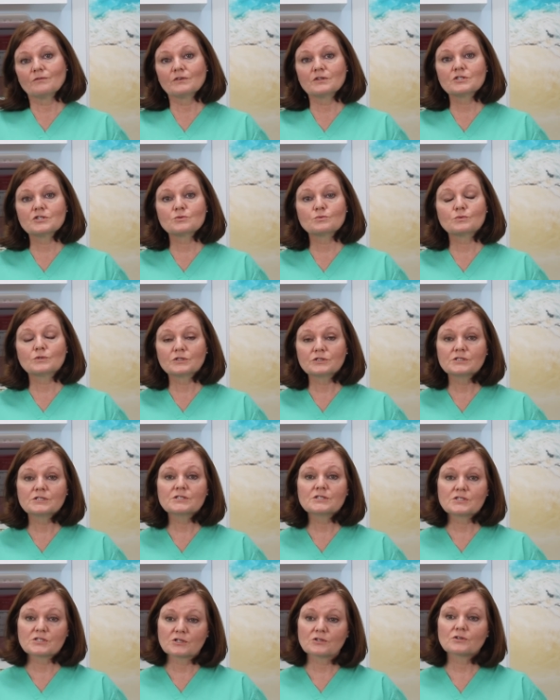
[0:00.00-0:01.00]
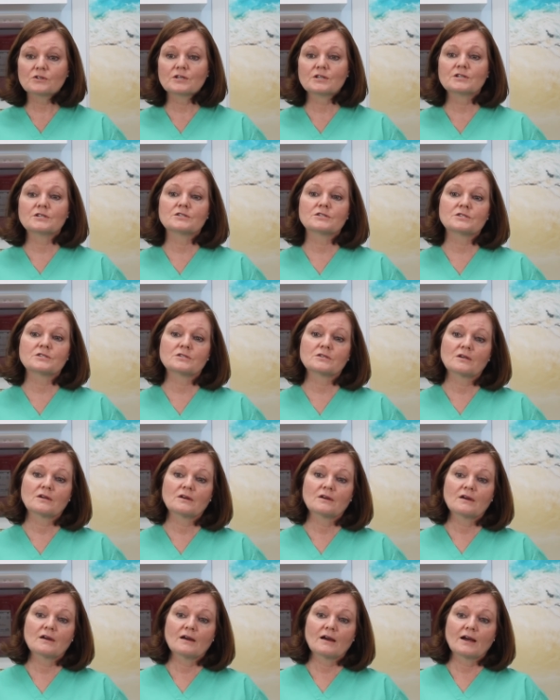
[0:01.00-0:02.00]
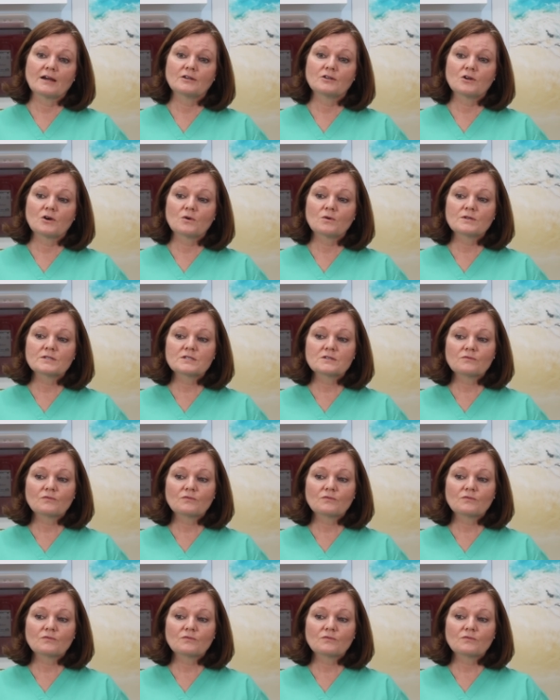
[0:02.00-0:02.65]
it's really serious, I know it's